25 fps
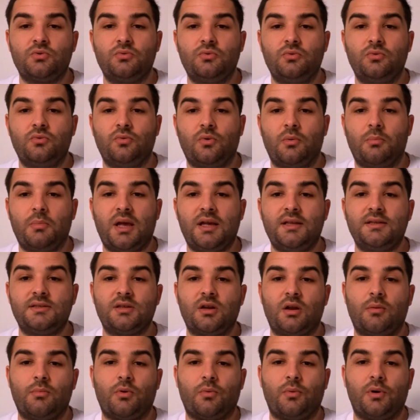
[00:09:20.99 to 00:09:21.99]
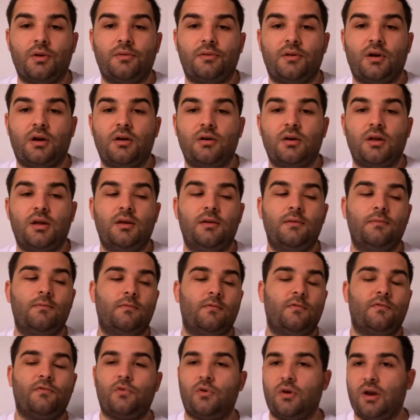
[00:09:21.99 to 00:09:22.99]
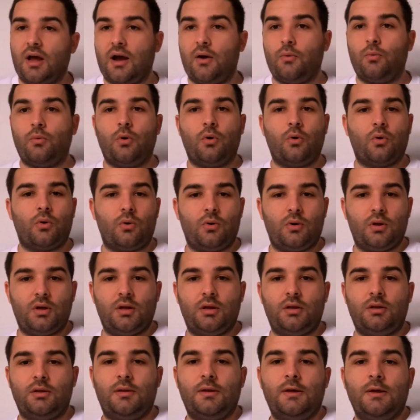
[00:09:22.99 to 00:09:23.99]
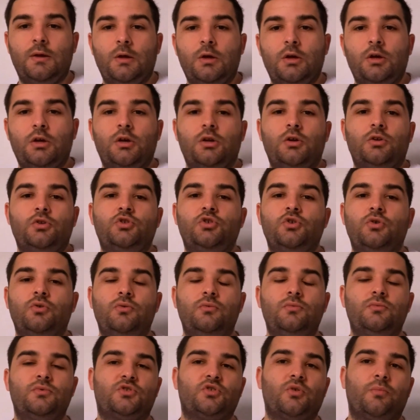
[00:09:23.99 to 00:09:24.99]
who remains the number 1 target for now or in June.